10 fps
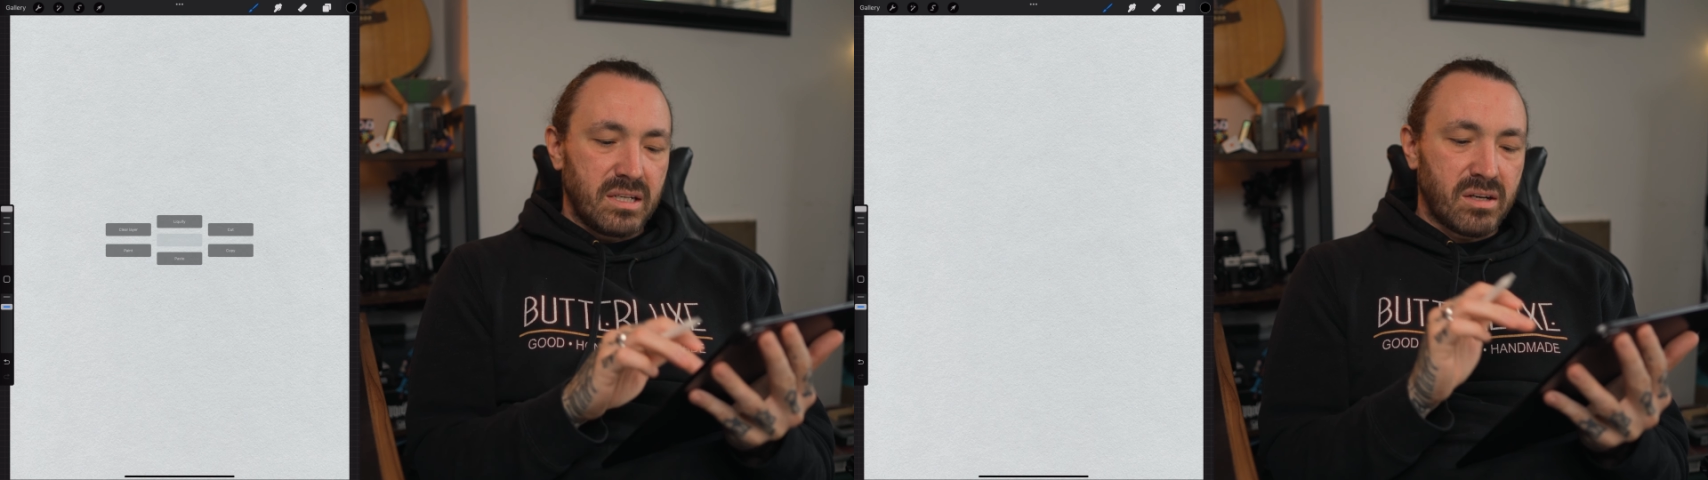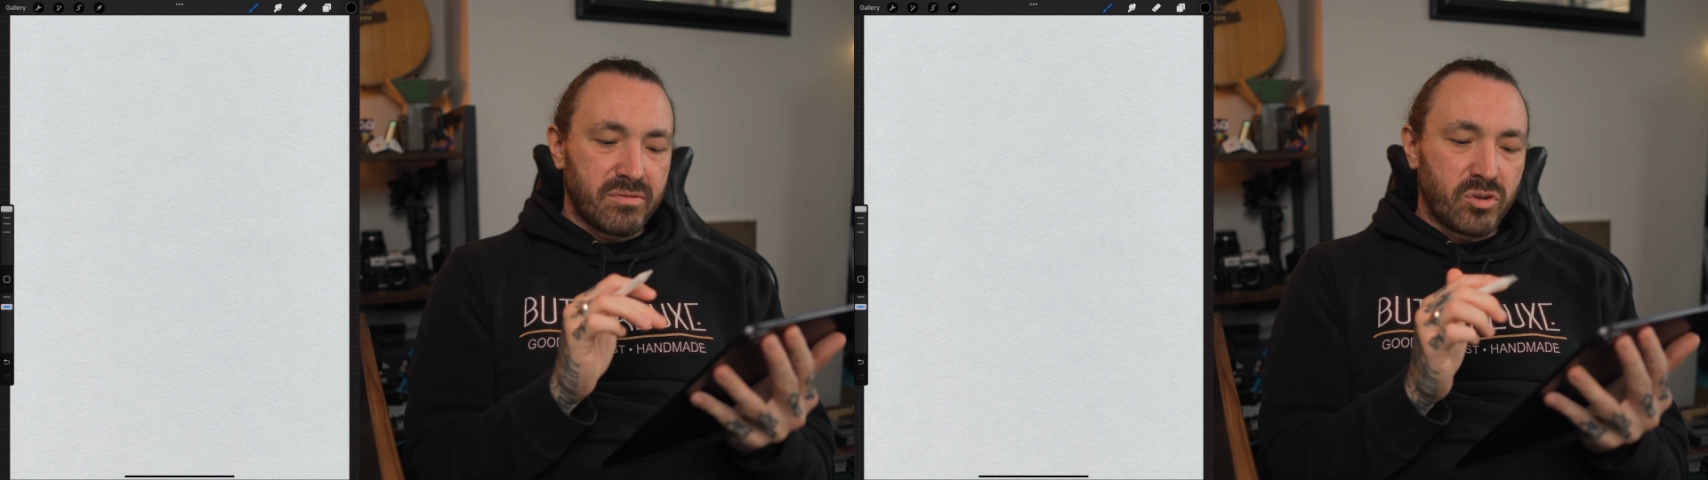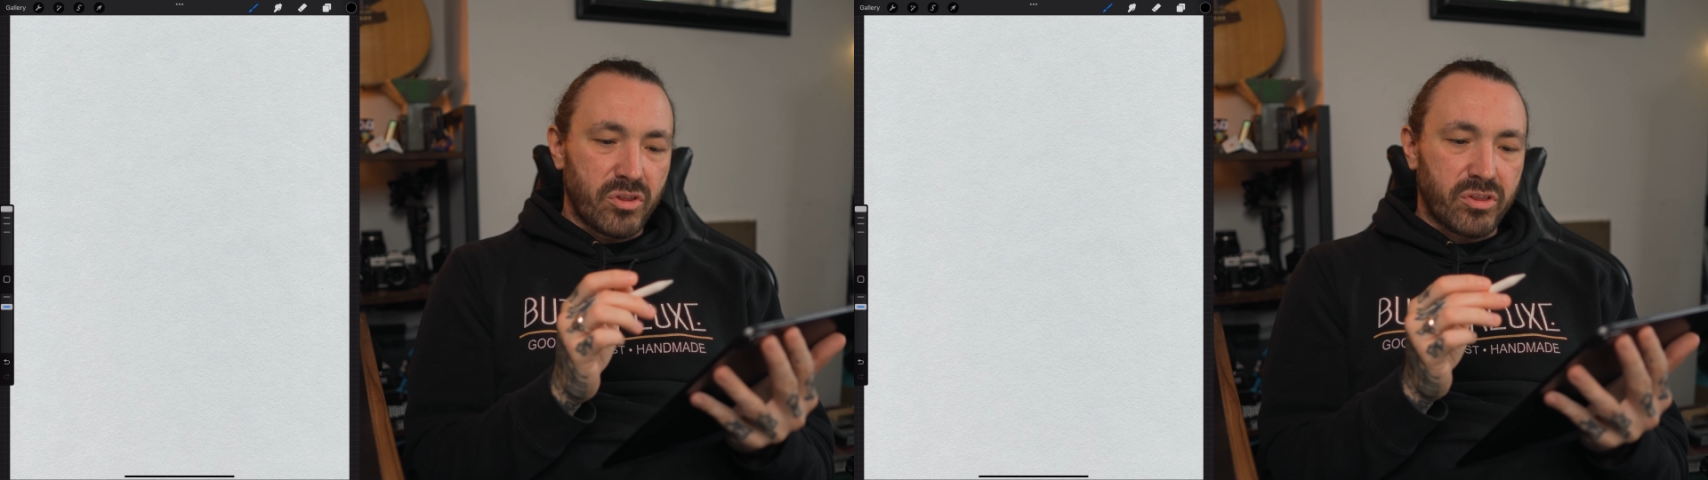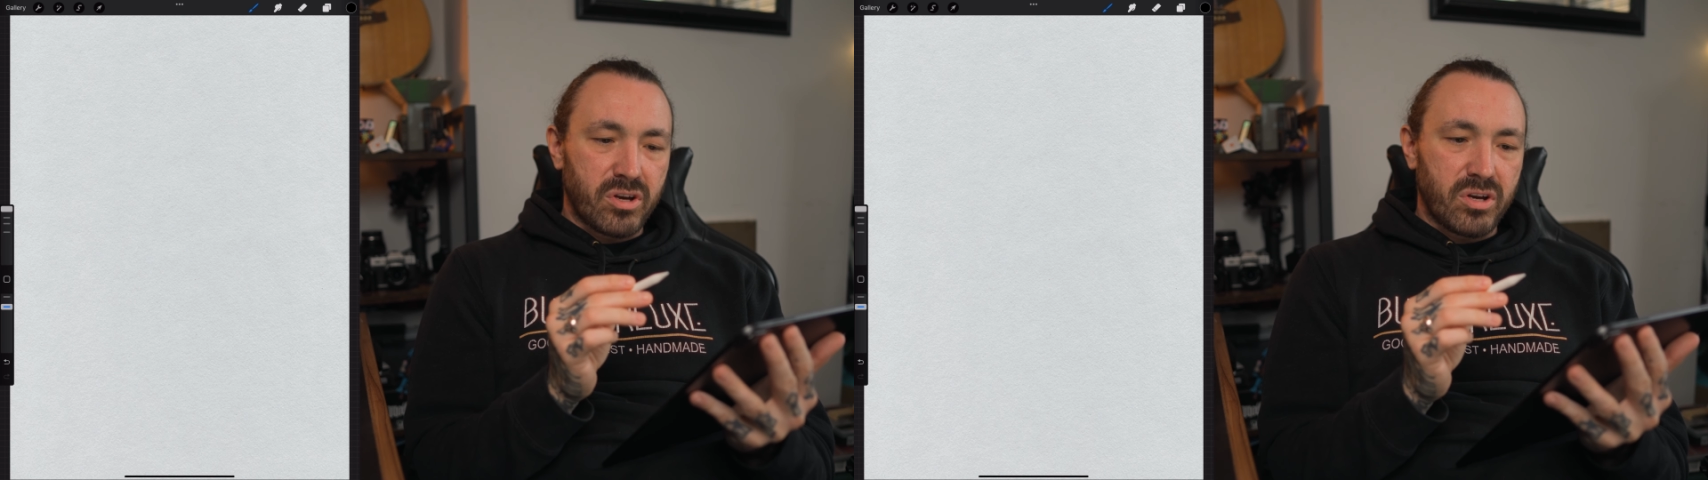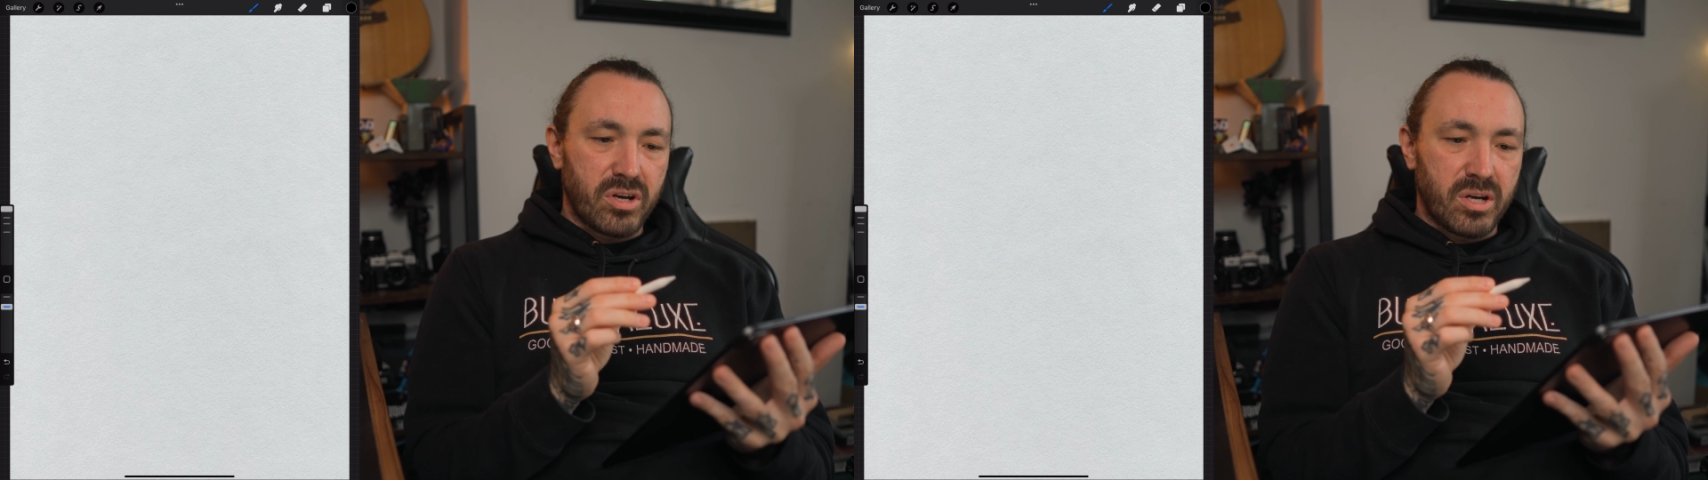Now I've got
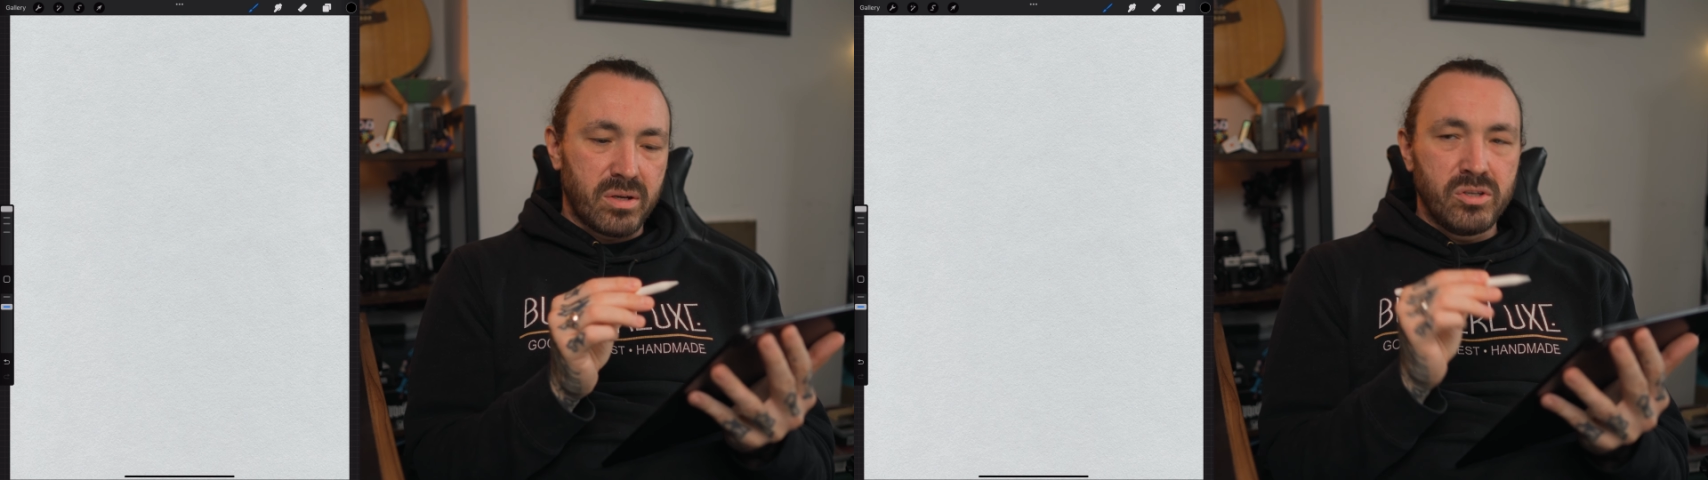the